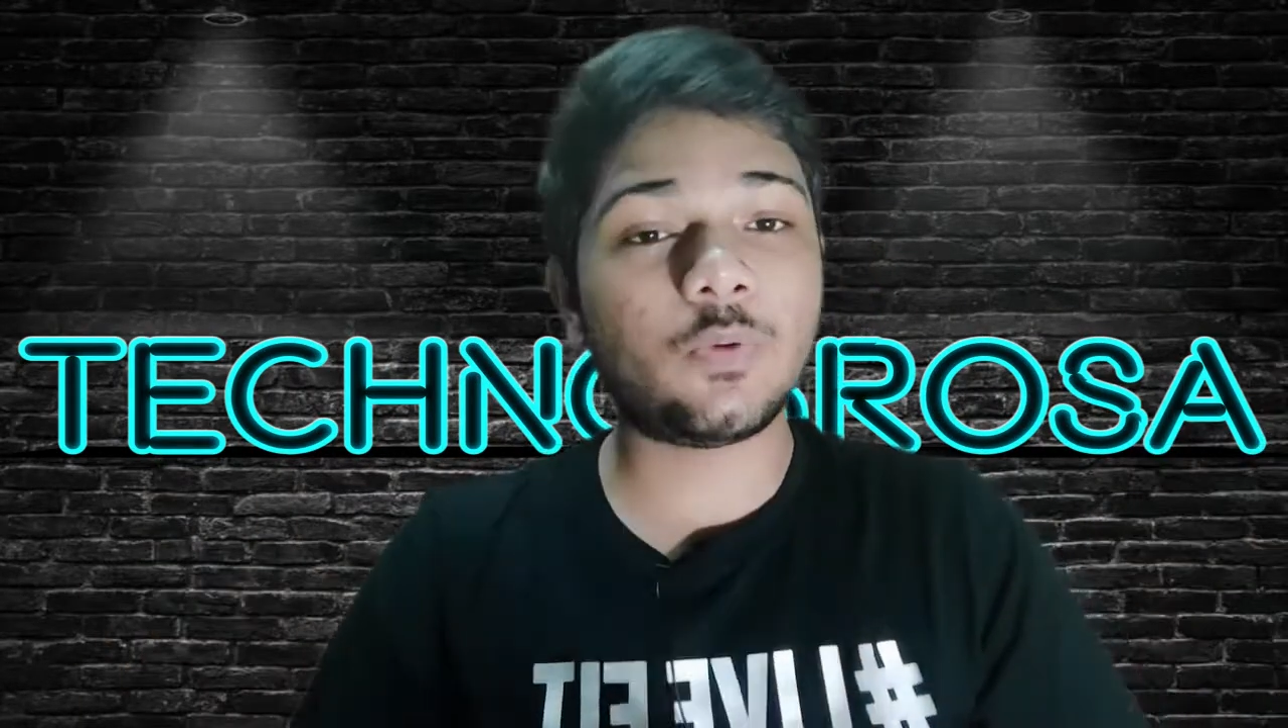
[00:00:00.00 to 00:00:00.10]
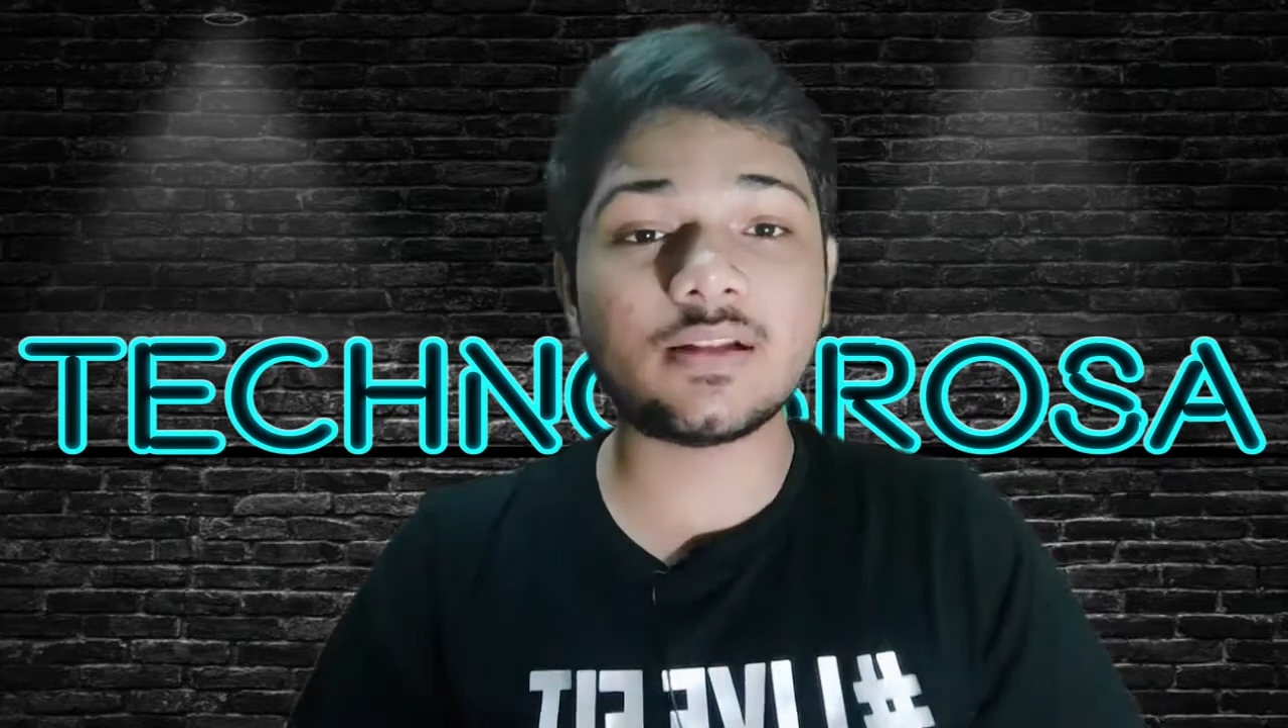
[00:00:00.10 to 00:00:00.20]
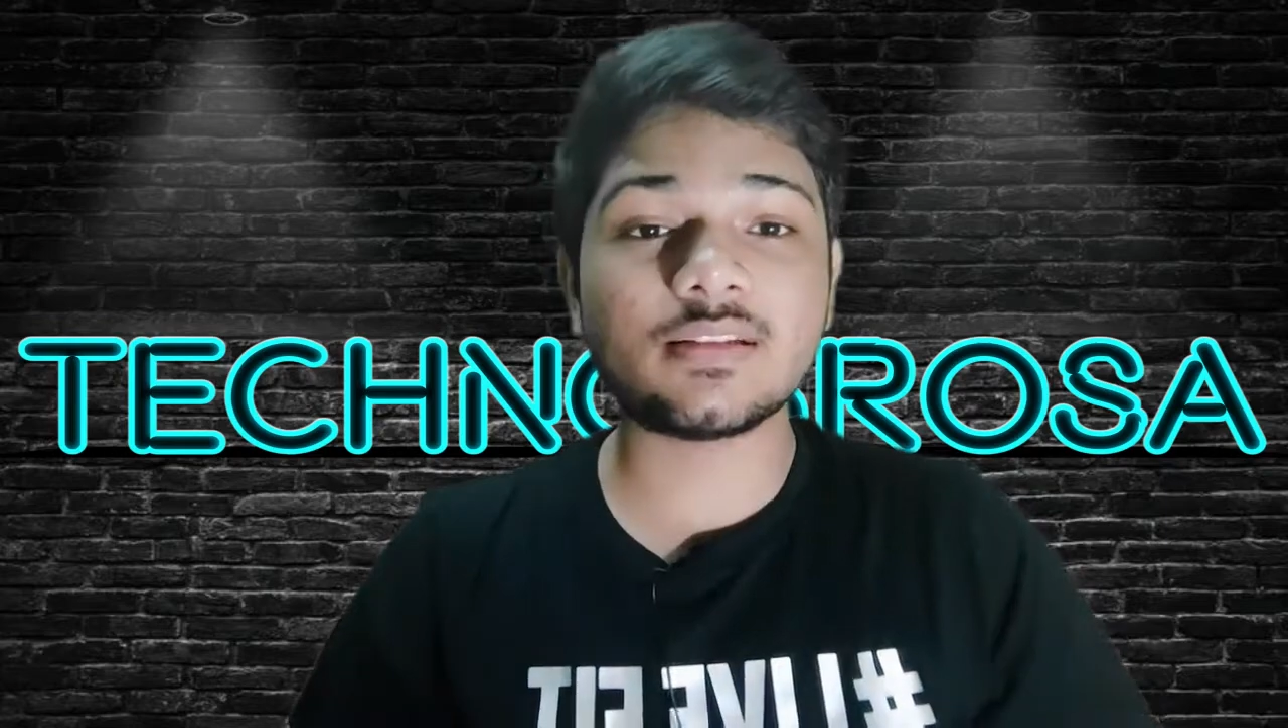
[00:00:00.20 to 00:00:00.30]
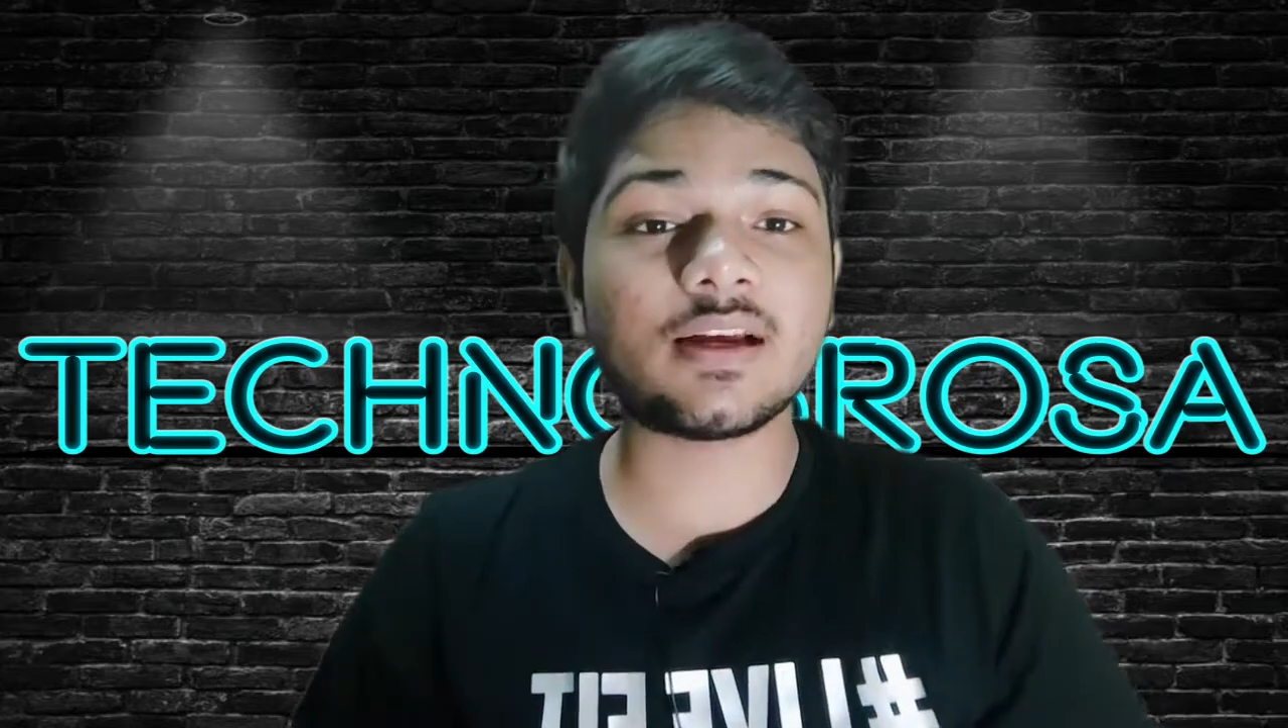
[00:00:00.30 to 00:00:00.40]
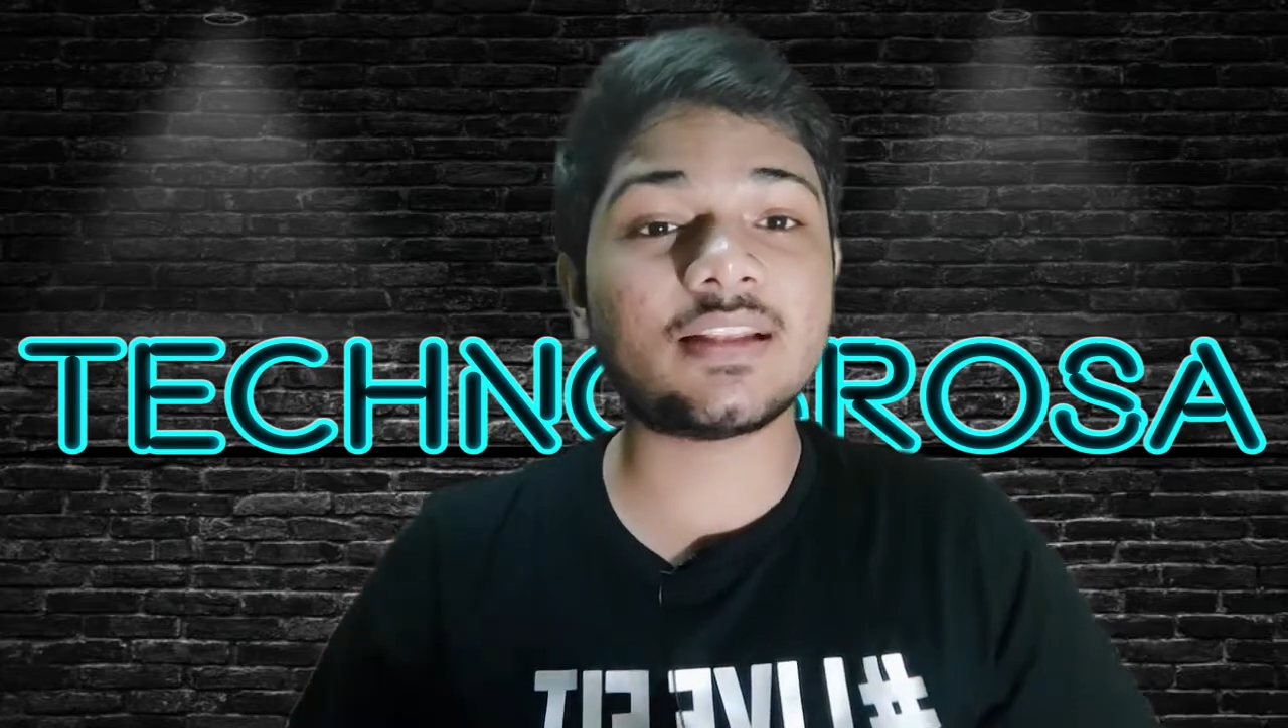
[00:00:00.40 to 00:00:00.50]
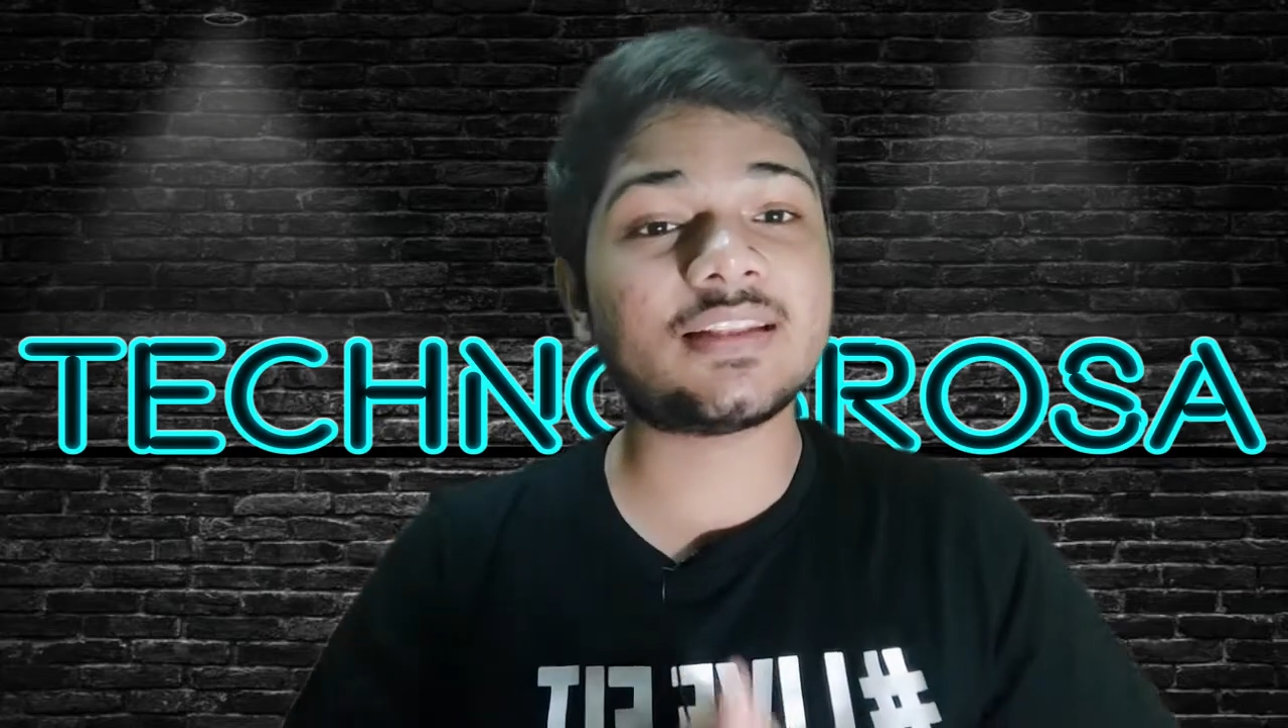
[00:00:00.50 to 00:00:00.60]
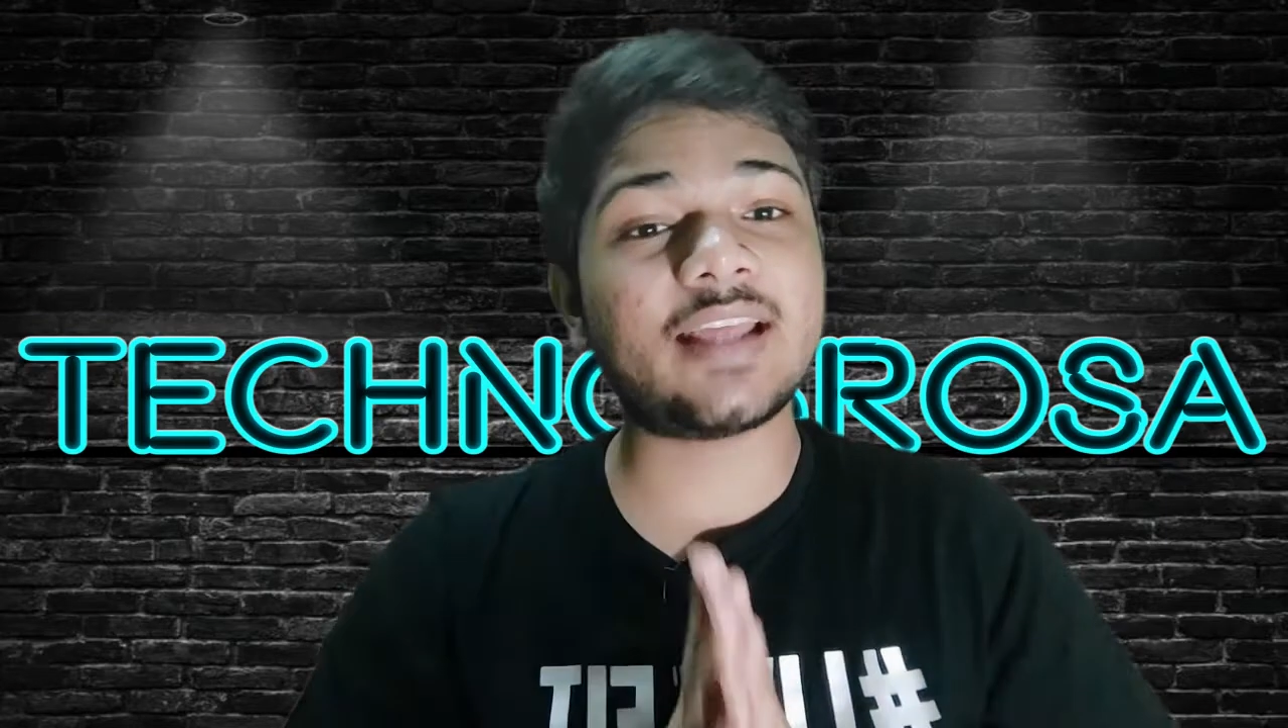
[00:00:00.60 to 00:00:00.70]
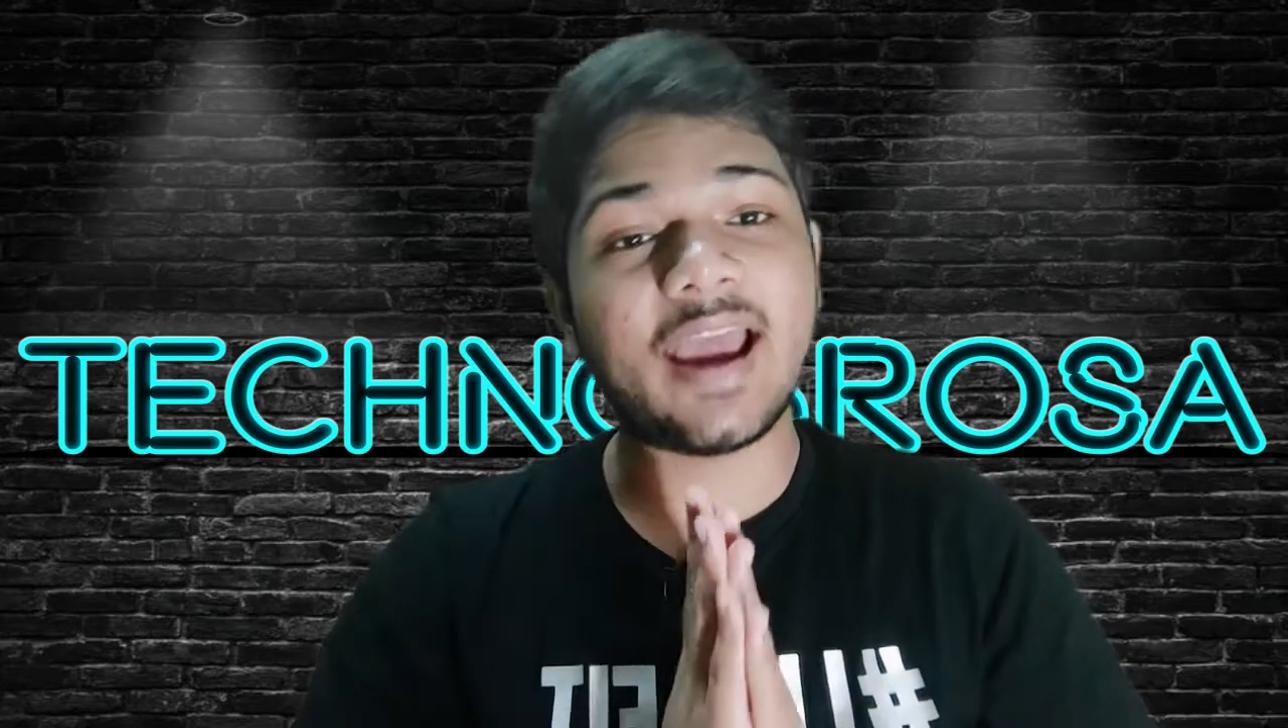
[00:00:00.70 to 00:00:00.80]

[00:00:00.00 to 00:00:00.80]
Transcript: once again,